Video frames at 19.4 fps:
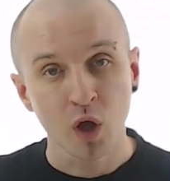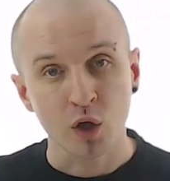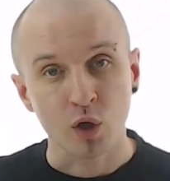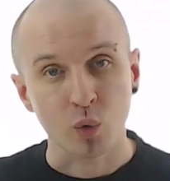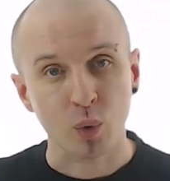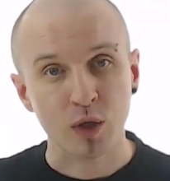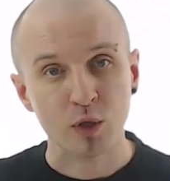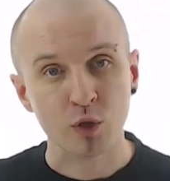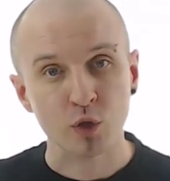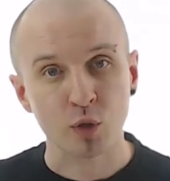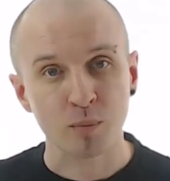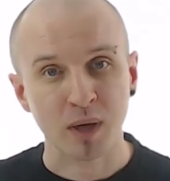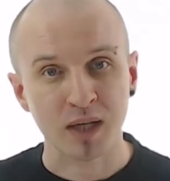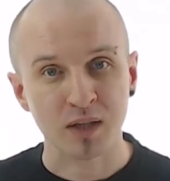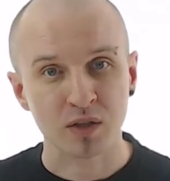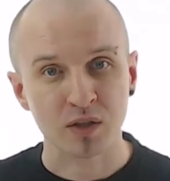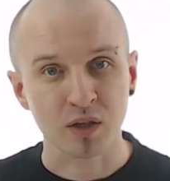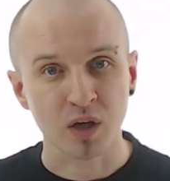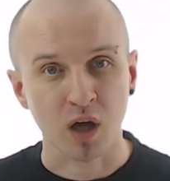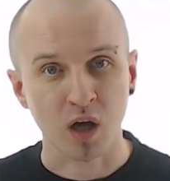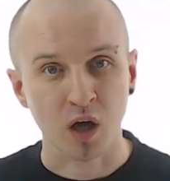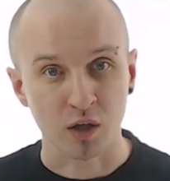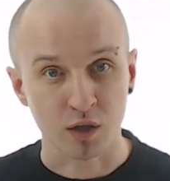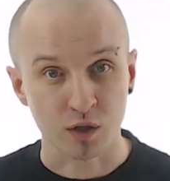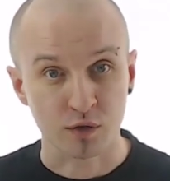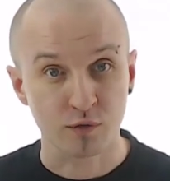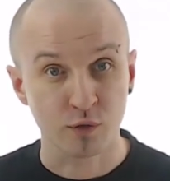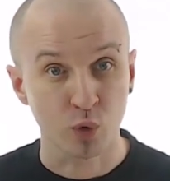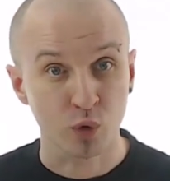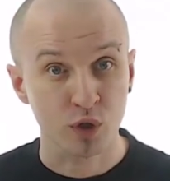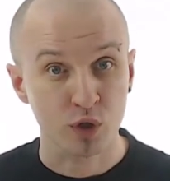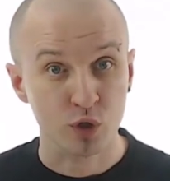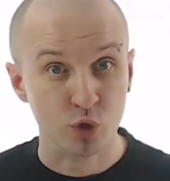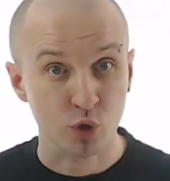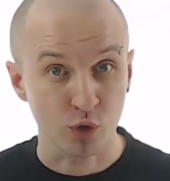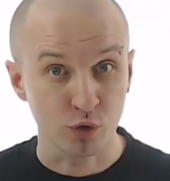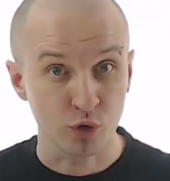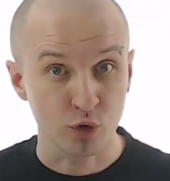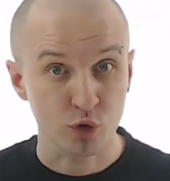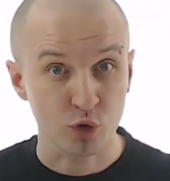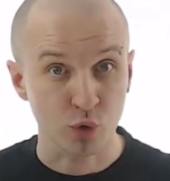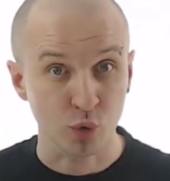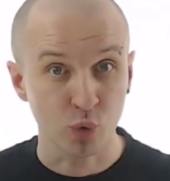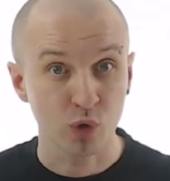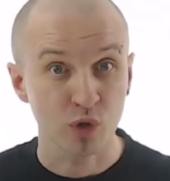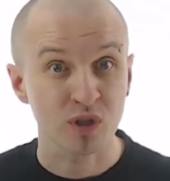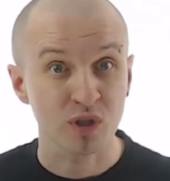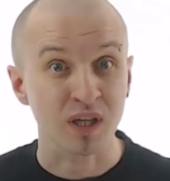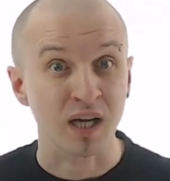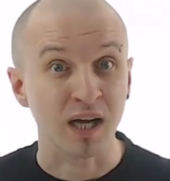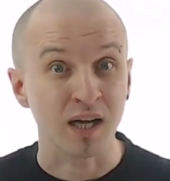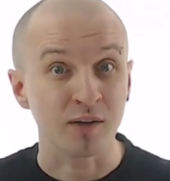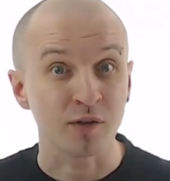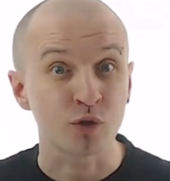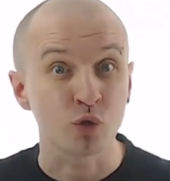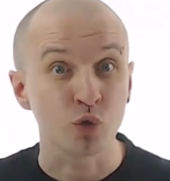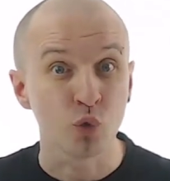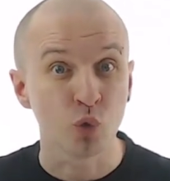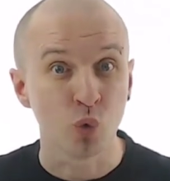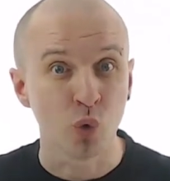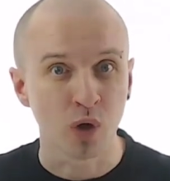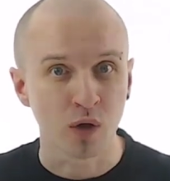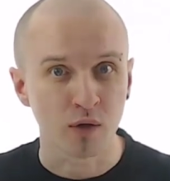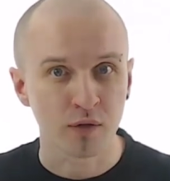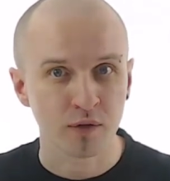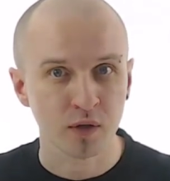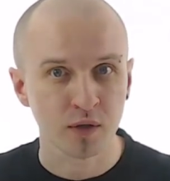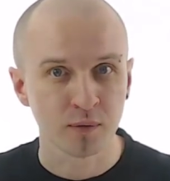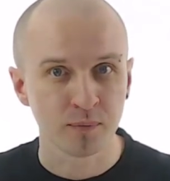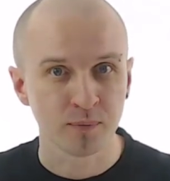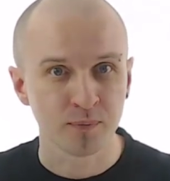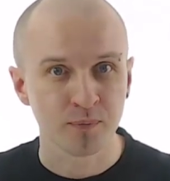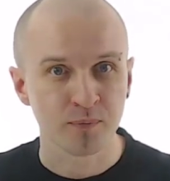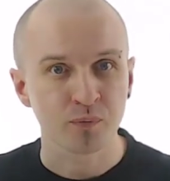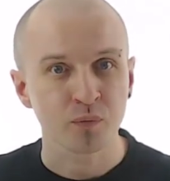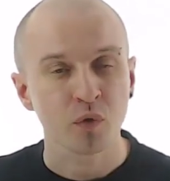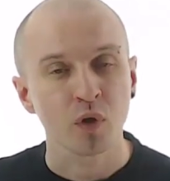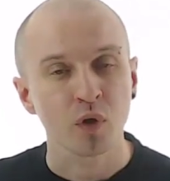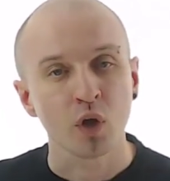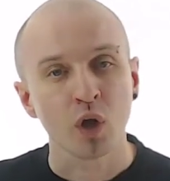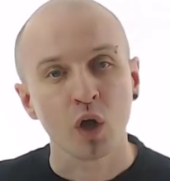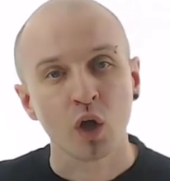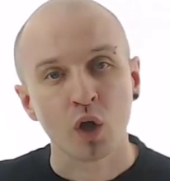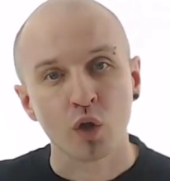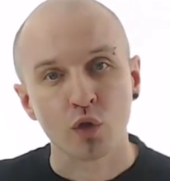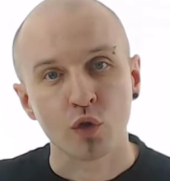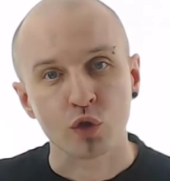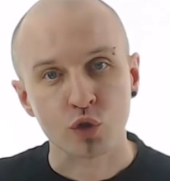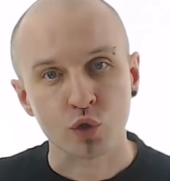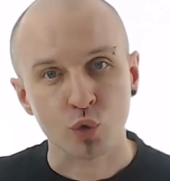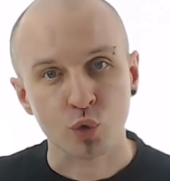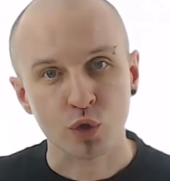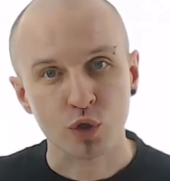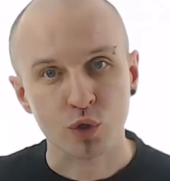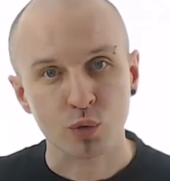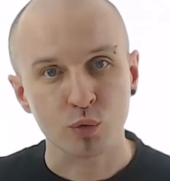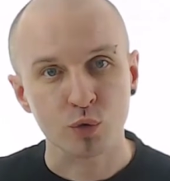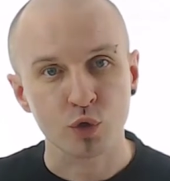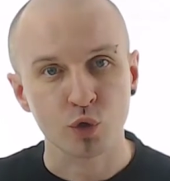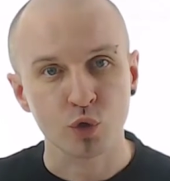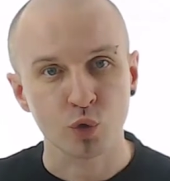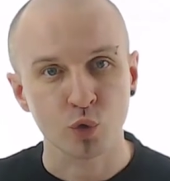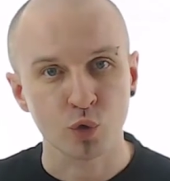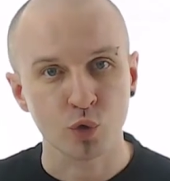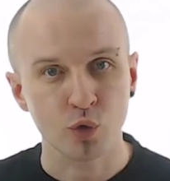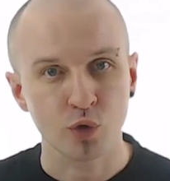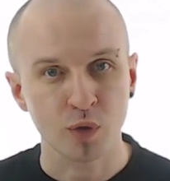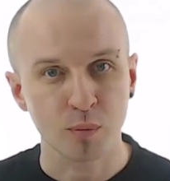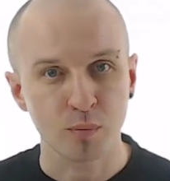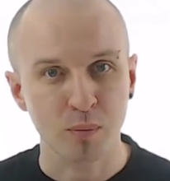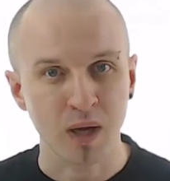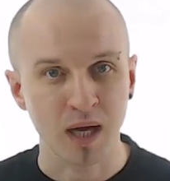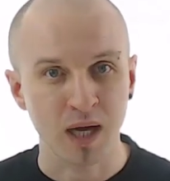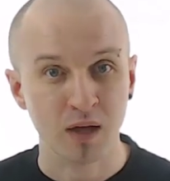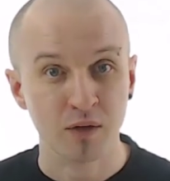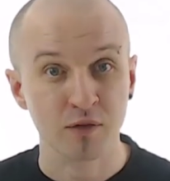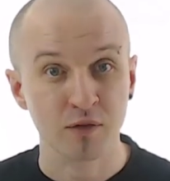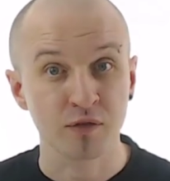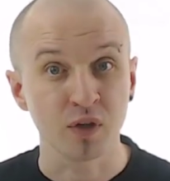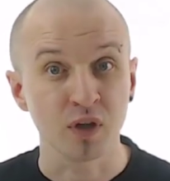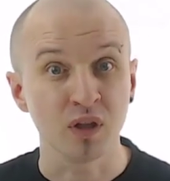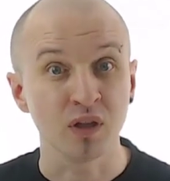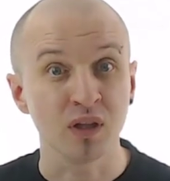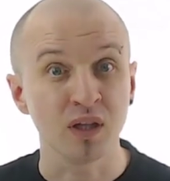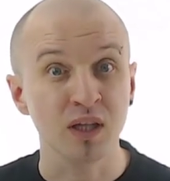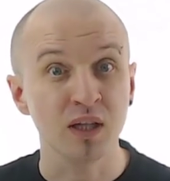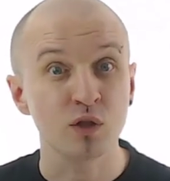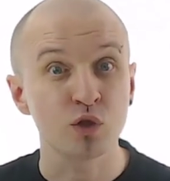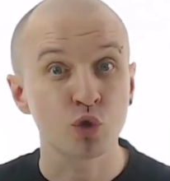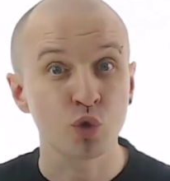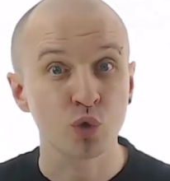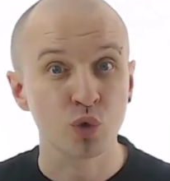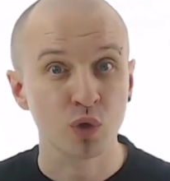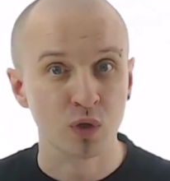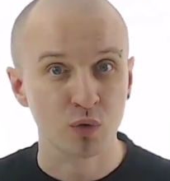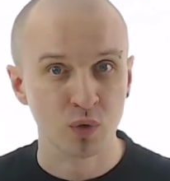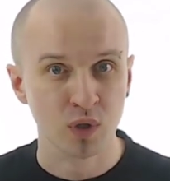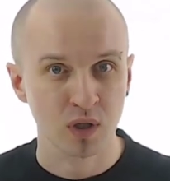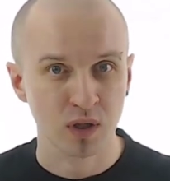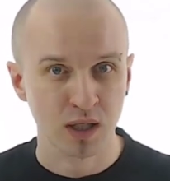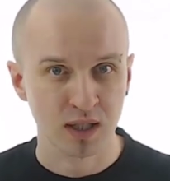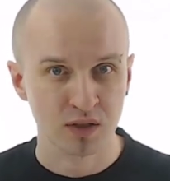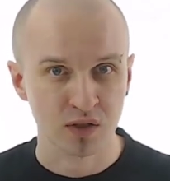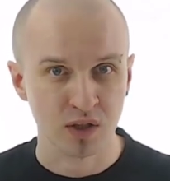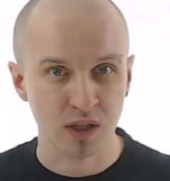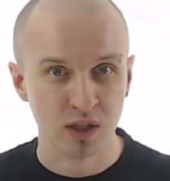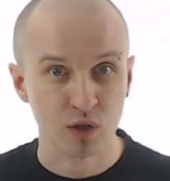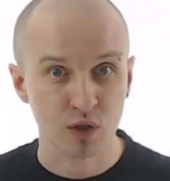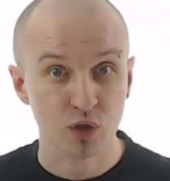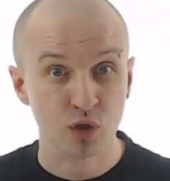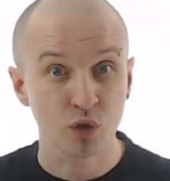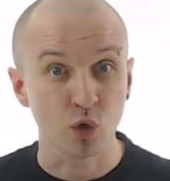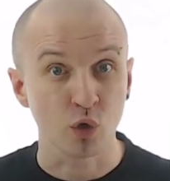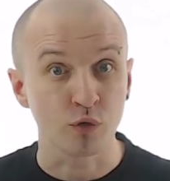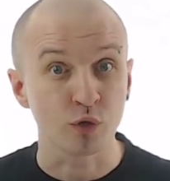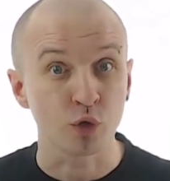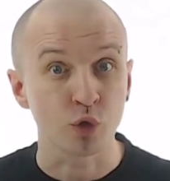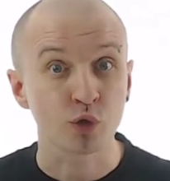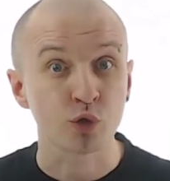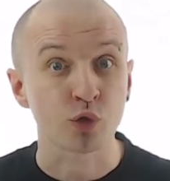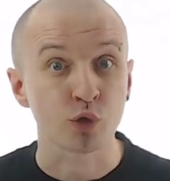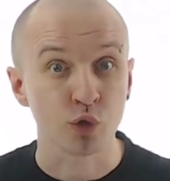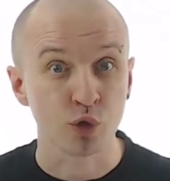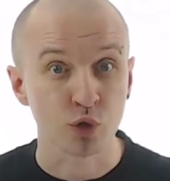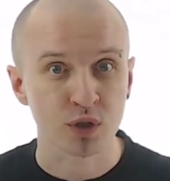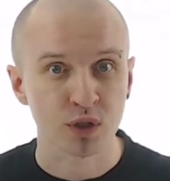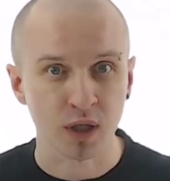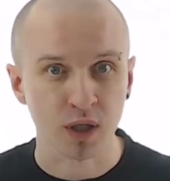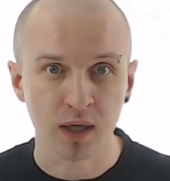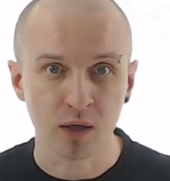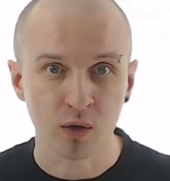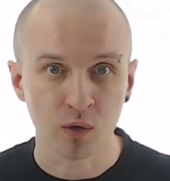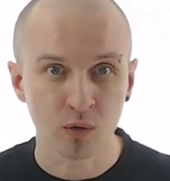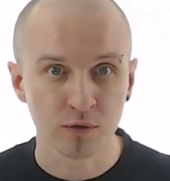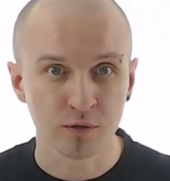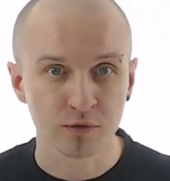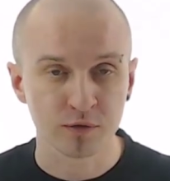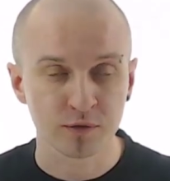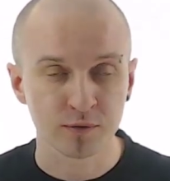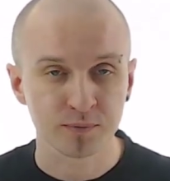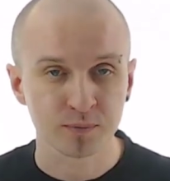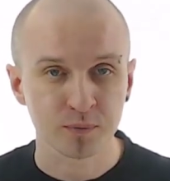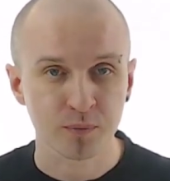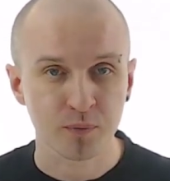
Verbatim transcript: Now, when your mind and heart is focused on the source and no other, the source will show you the path that leads to a realisation of your true self.